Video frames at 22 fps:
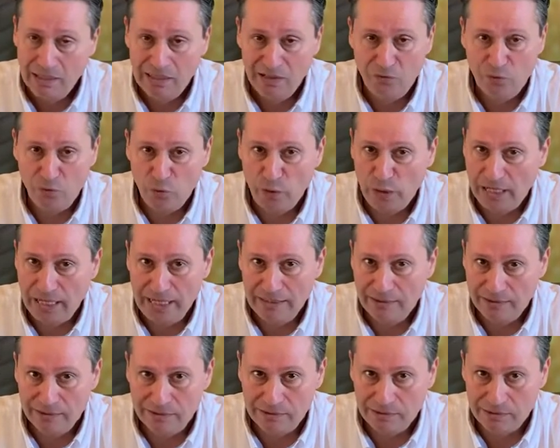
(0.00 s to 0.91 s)
At
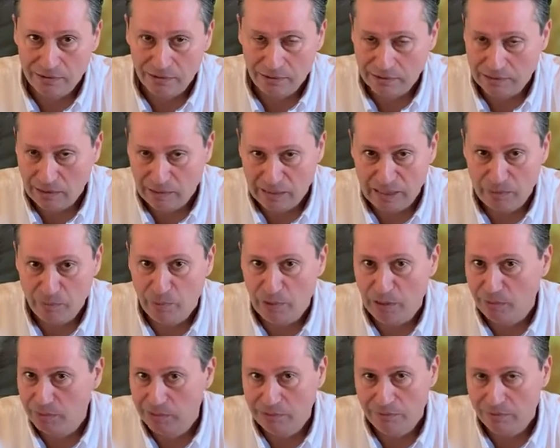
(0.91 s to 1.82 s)
48 years old, I can
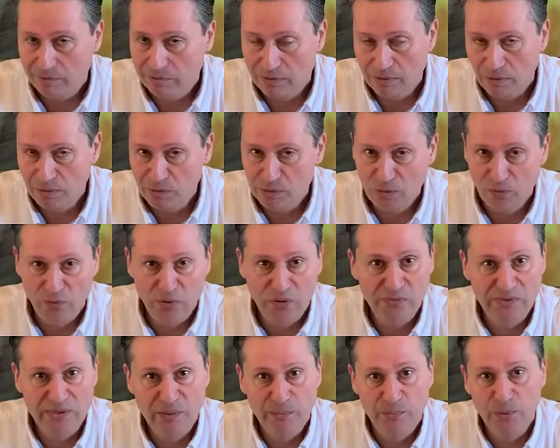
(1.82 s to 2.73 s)
probably do close to
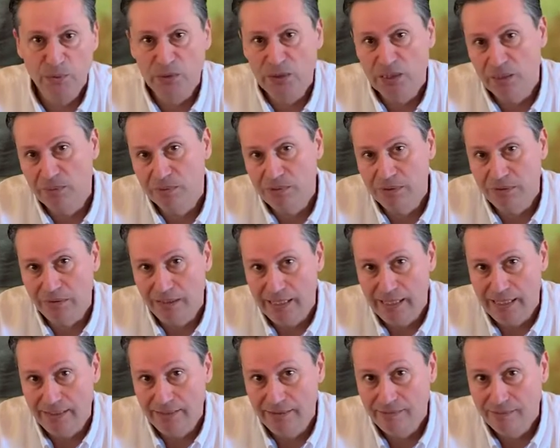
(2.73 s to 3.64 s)
50 push-ups
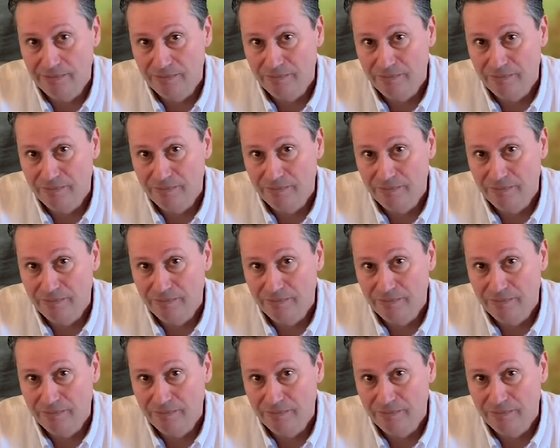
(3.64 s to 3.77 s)
today